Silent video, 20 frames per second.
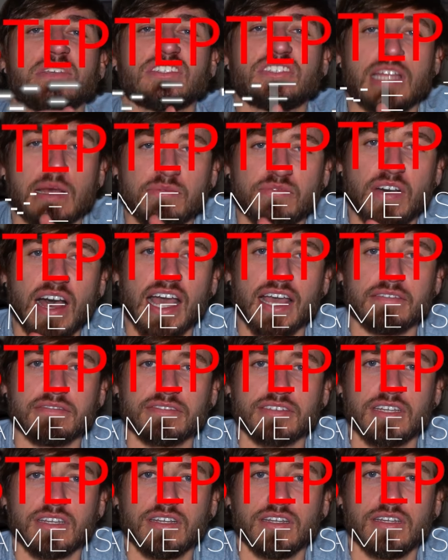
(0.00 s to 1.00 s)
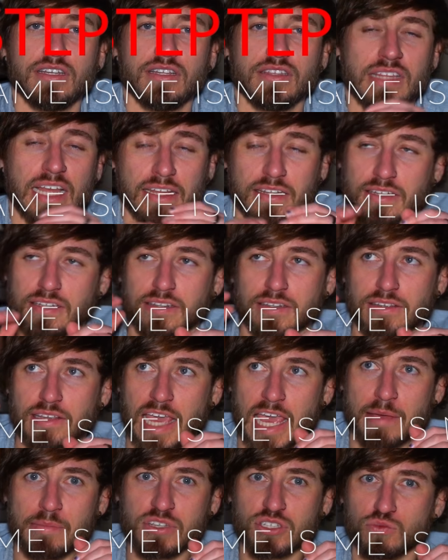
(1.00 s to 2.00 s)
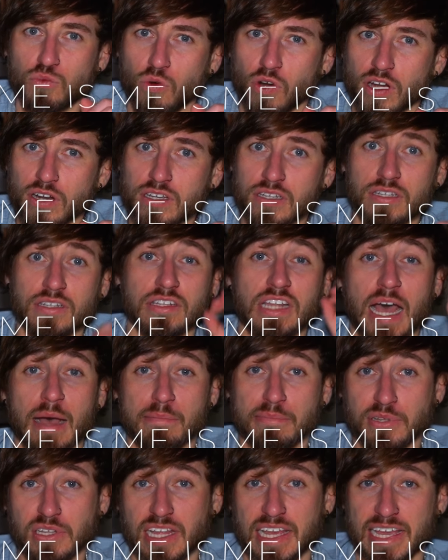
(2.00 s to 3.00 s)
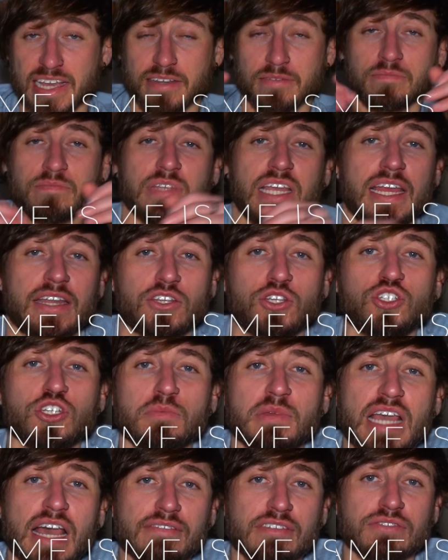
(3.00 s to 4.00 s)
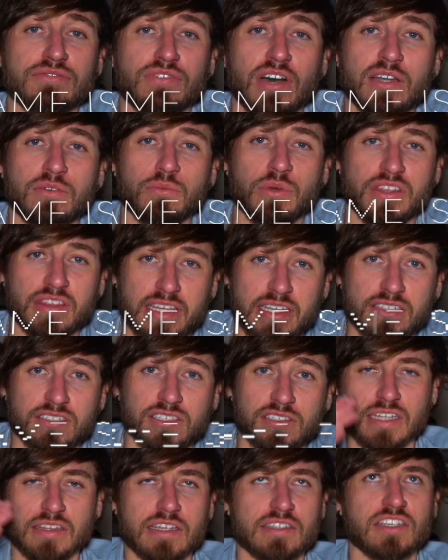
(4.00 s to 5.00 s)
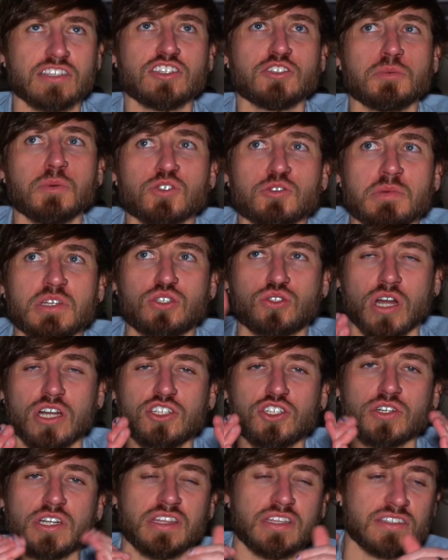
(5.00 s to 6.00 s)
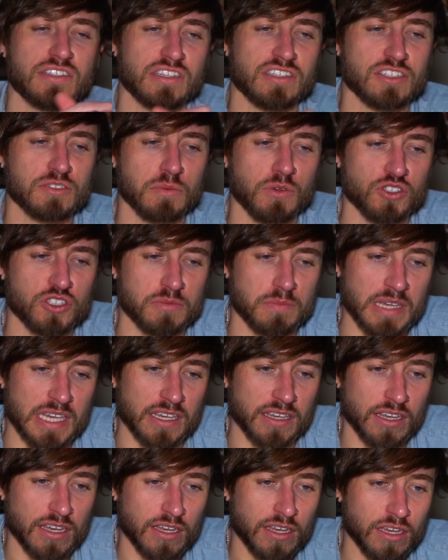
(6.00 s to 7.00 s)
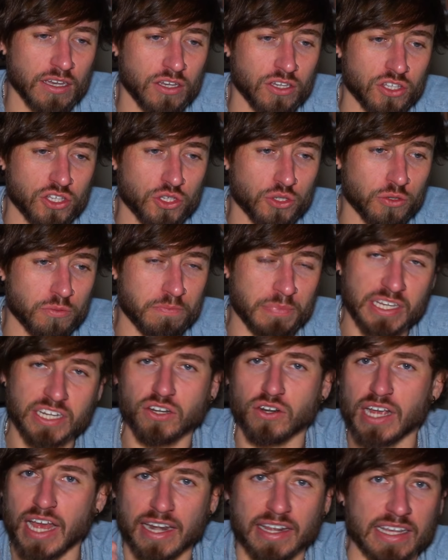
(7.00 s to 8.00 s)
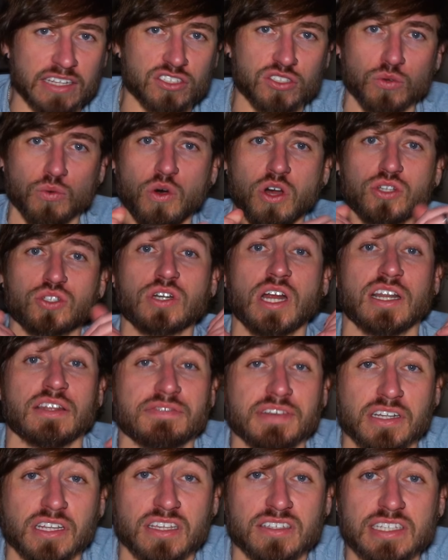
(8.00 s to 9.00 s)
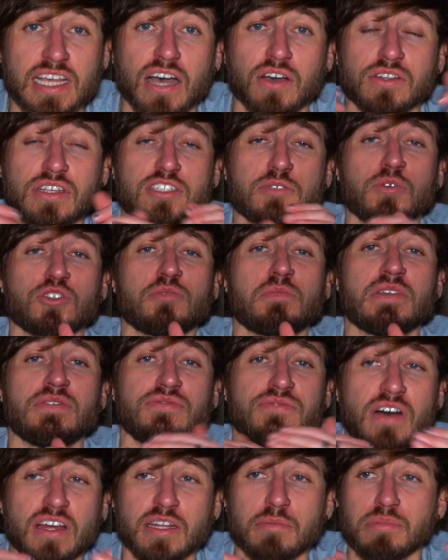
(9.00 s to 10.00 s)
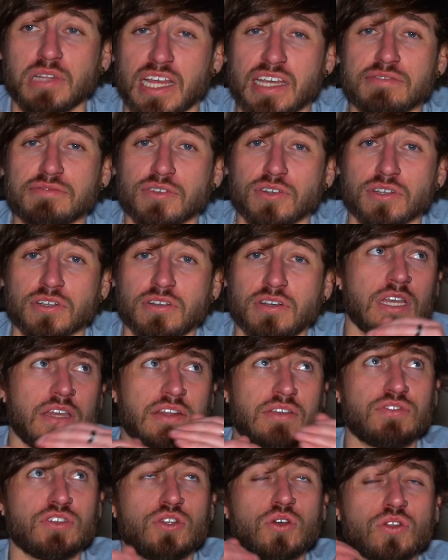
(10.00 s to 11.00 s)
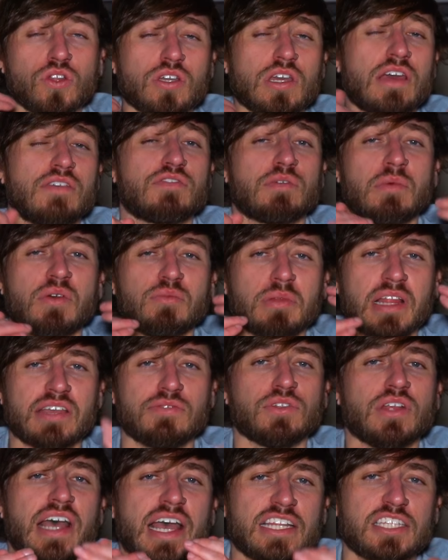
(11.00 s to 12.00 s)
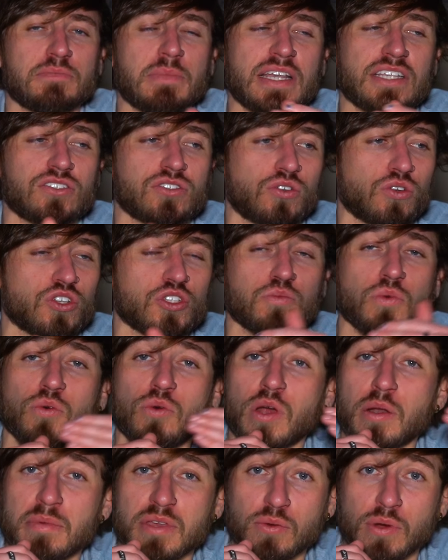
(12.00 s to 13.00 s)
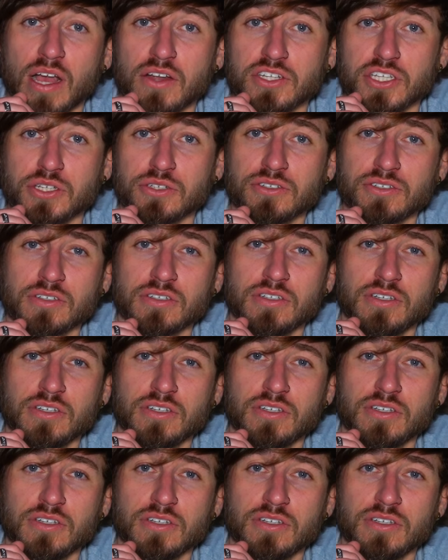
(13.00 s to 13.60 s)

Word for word: me to step five. That game is work, not play. And you should be having fun with this. This isn't supposed to be drudgery. This isn't supposed to be you beating your head against the wall trying to figure this out. This is supposed to be fun and playful. And if you don't look at it from a playful headspace, girls won't want to be around you.